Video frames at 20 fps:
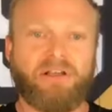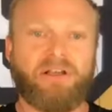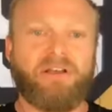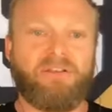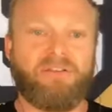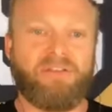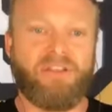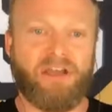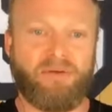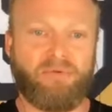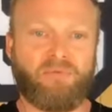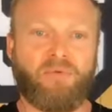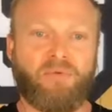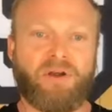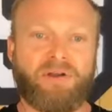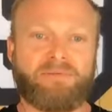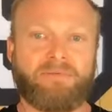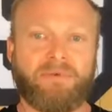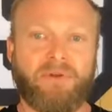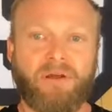that
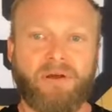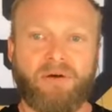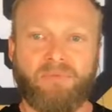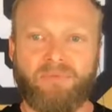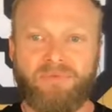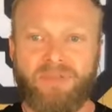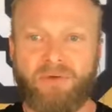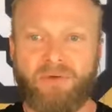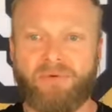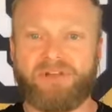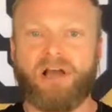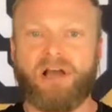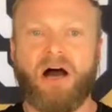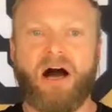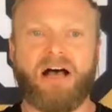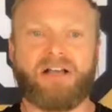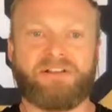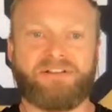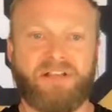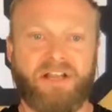would
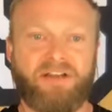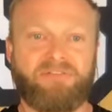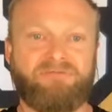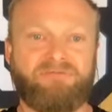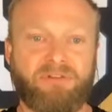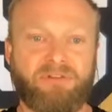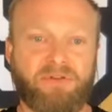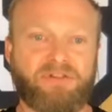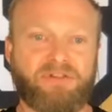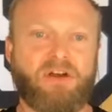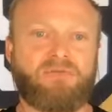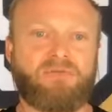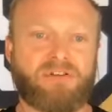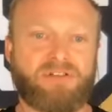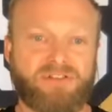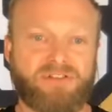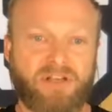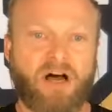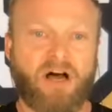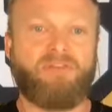cause influence over
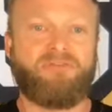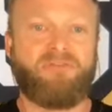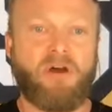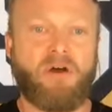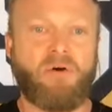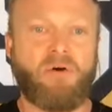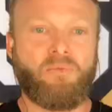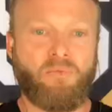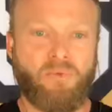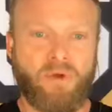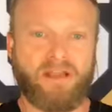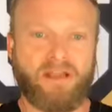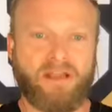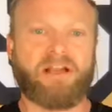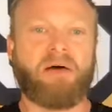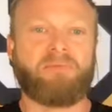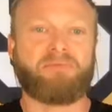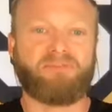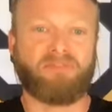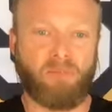self, it
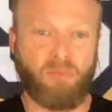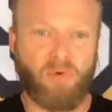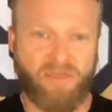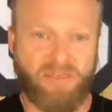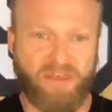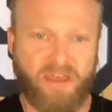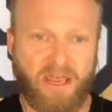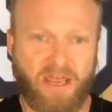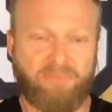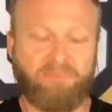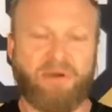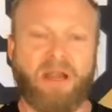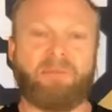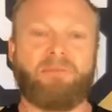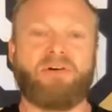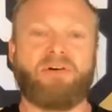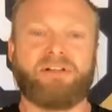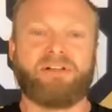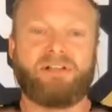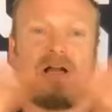comes from within, but I'm
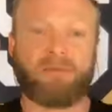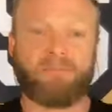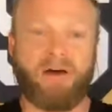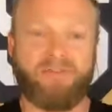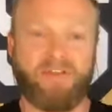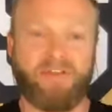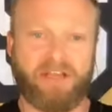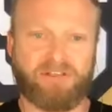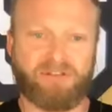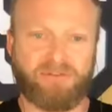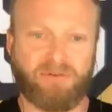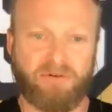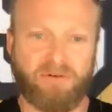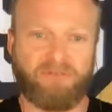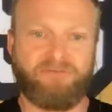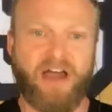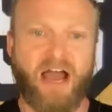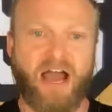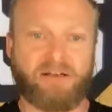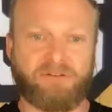only talking about the external
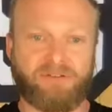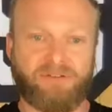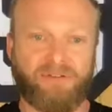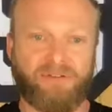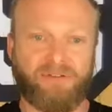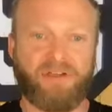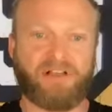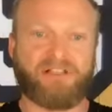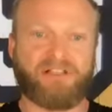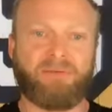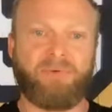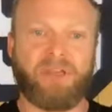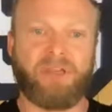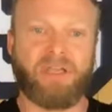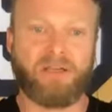factors, the things that we